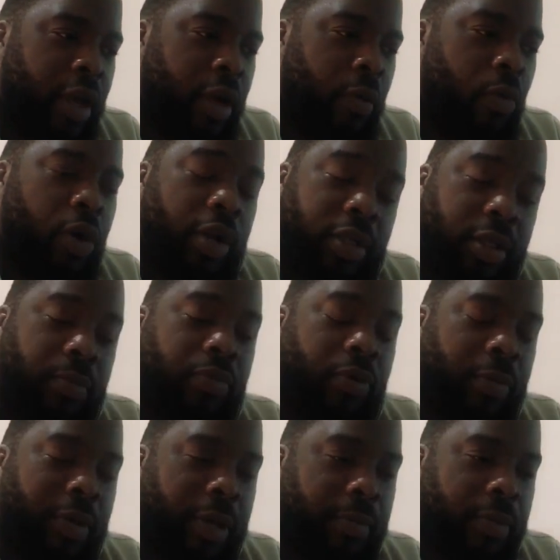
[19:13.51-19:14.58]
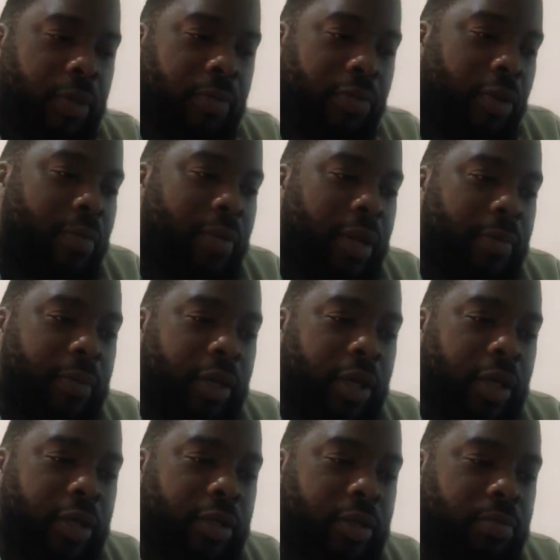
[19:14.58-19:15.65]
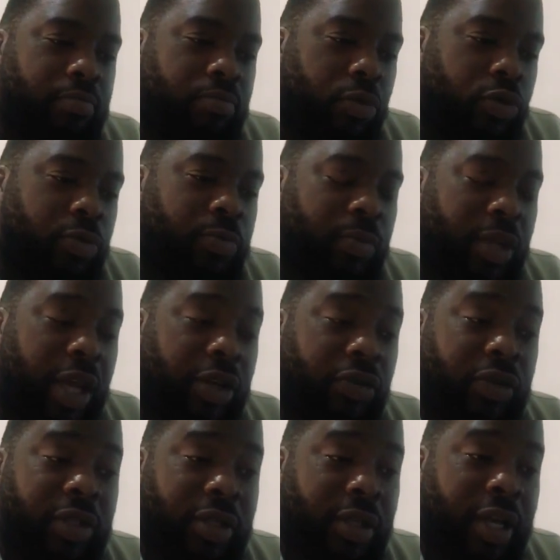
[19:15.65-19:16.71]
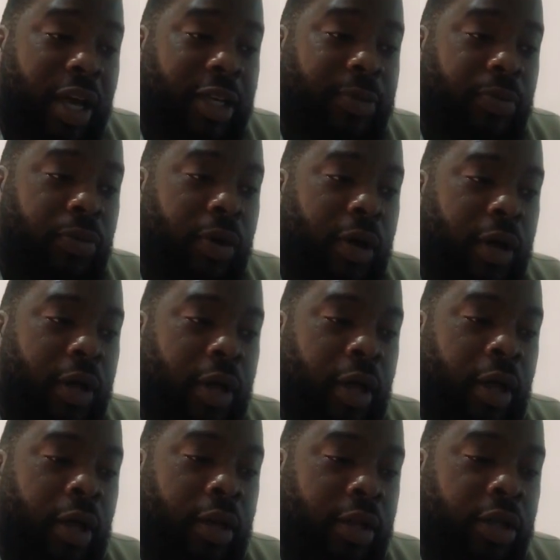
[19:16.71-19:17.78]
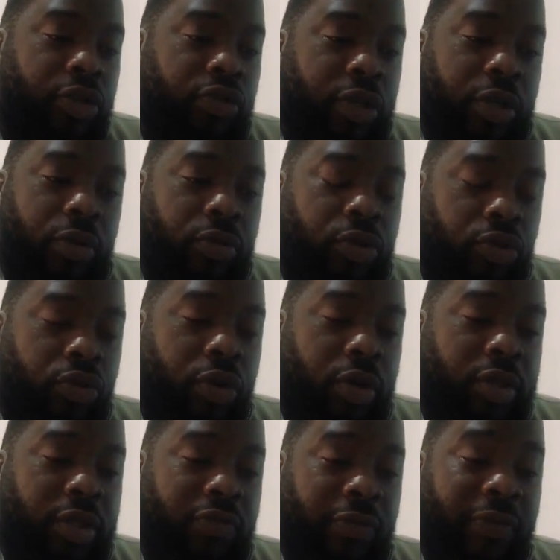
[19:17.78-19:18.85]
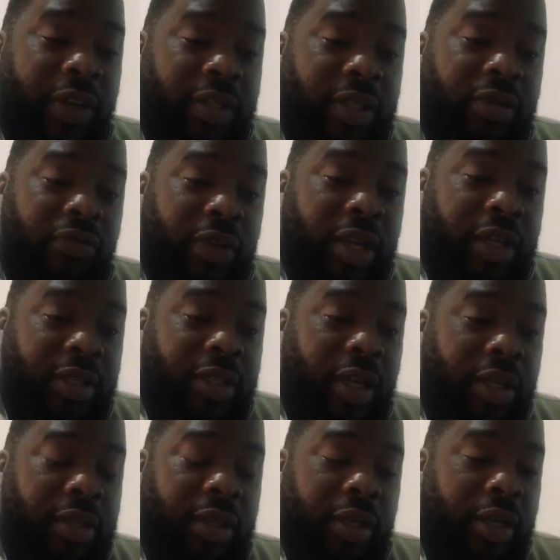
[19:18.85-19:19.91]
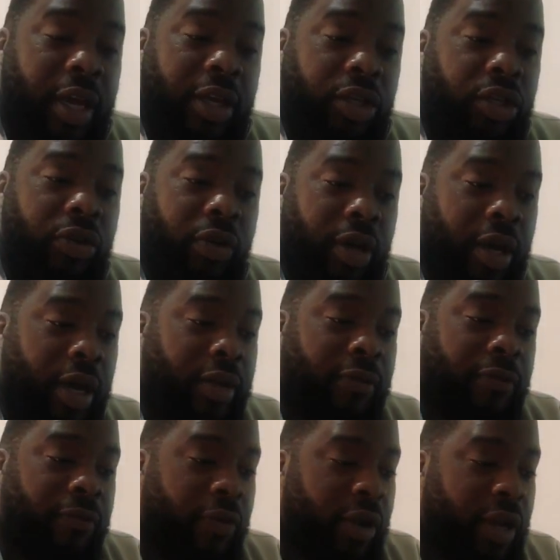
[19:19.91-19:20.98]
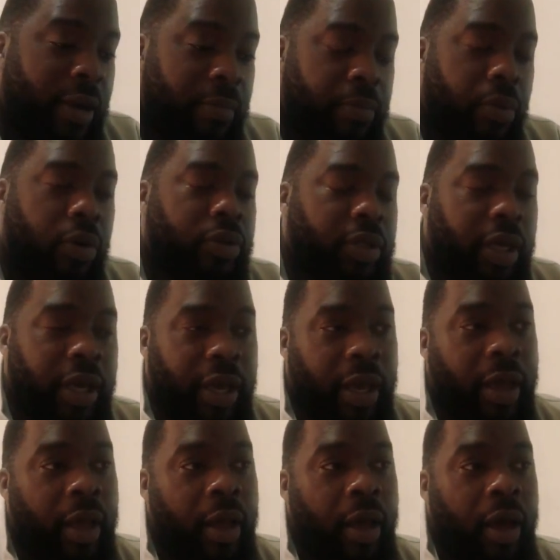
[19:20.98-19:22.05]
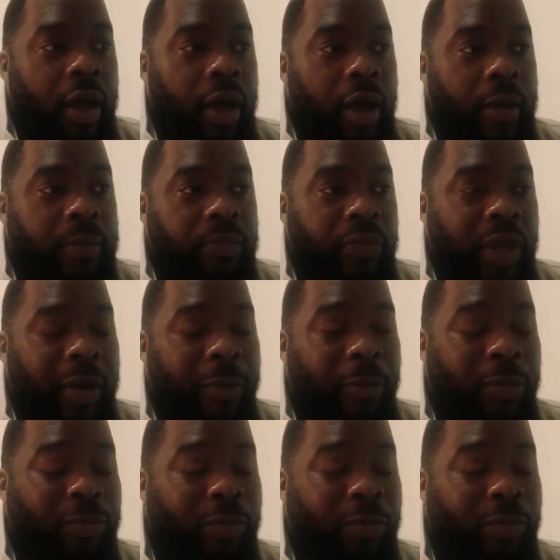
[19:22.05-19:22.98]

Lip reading: What is the problem? The problem is most Nigerians in diaspora literally don't trust investing in real estate in Nigeria. I had a friend that bought that